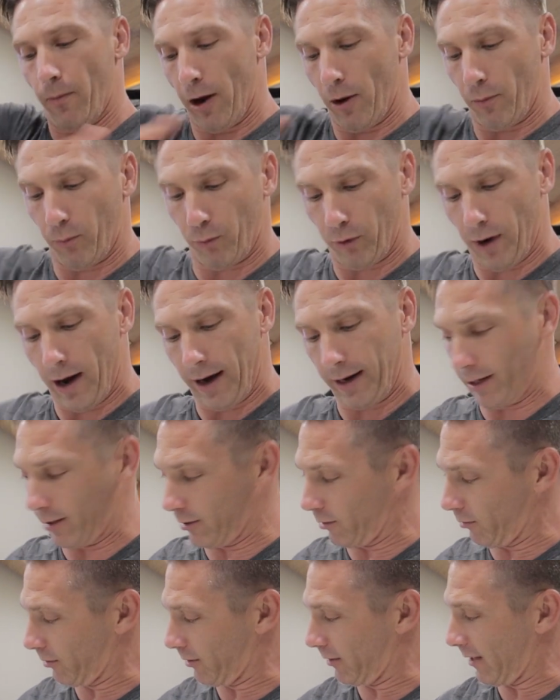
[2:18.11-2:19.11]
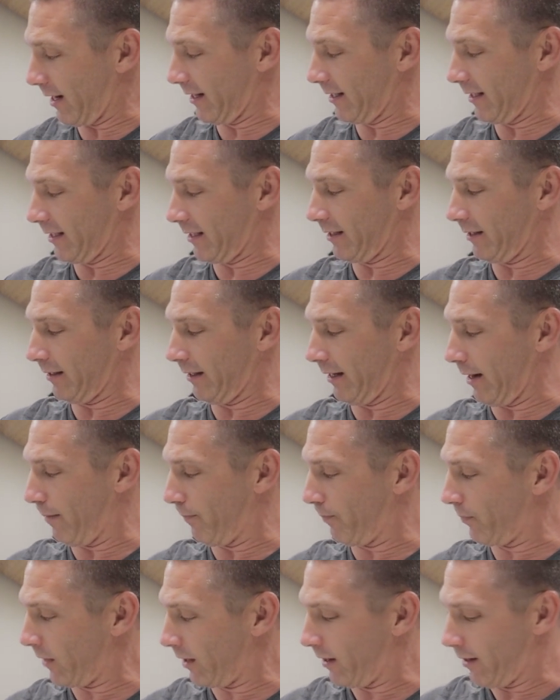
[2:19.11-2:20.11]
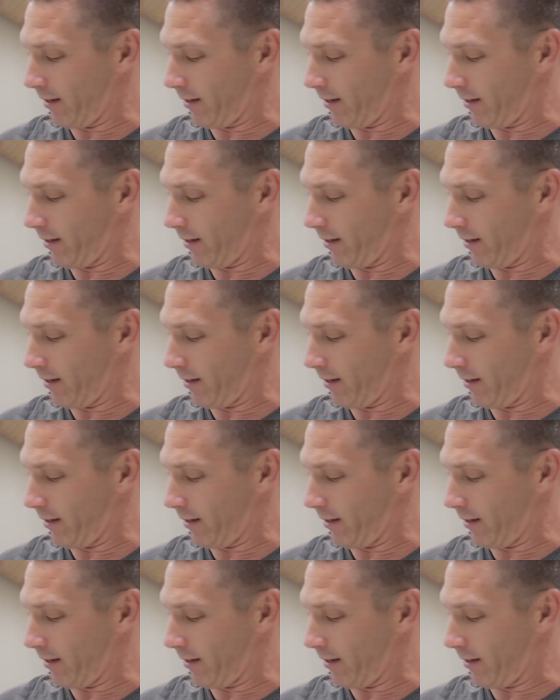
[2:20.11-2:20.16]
mount bracket, so it's nice and slim.